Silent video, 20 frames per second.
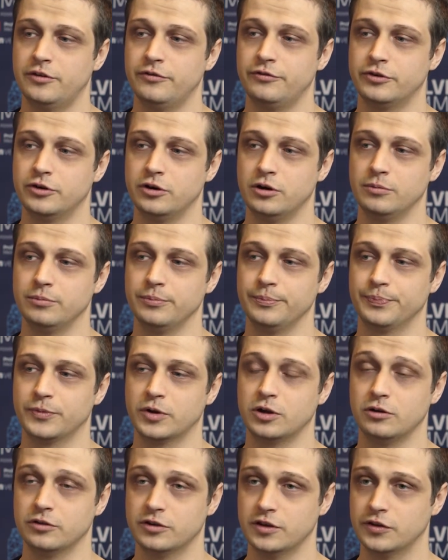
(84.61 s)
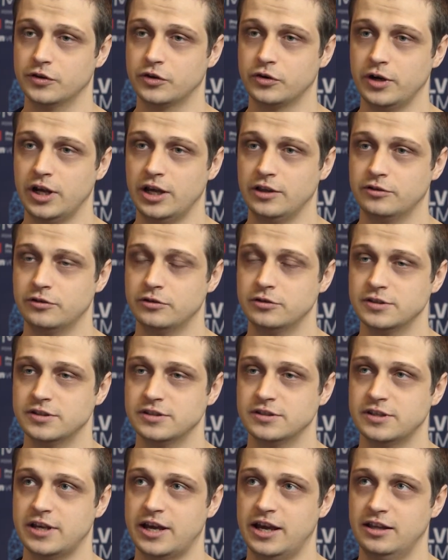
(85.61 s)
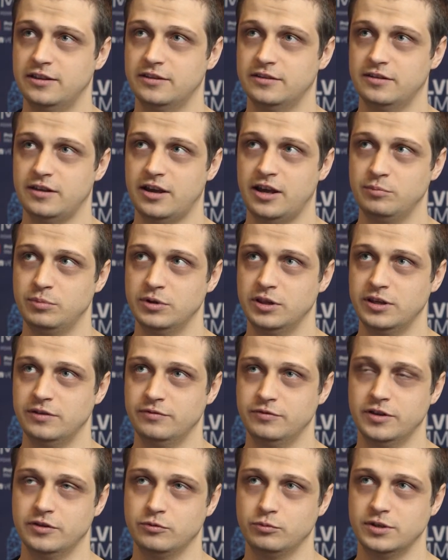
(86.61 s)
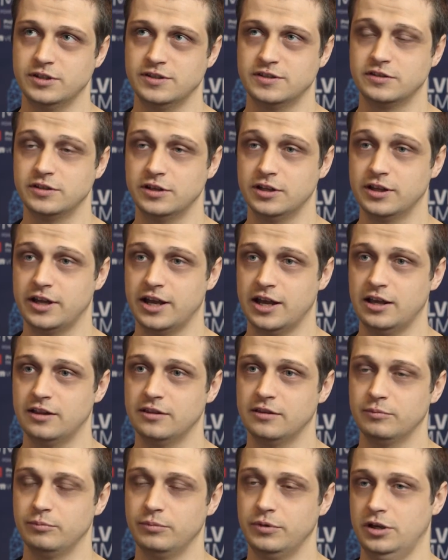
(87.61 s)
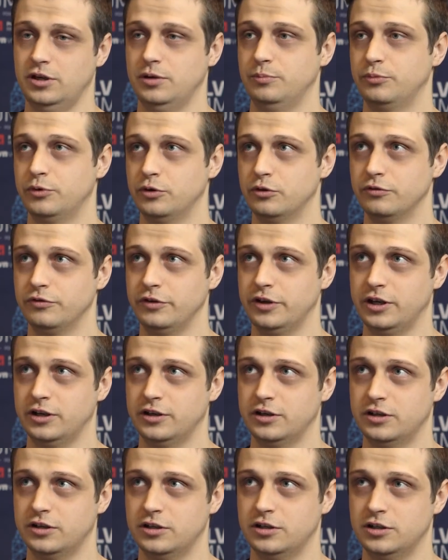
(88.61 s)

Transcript: From content creators' side, I believe that we still can be improving.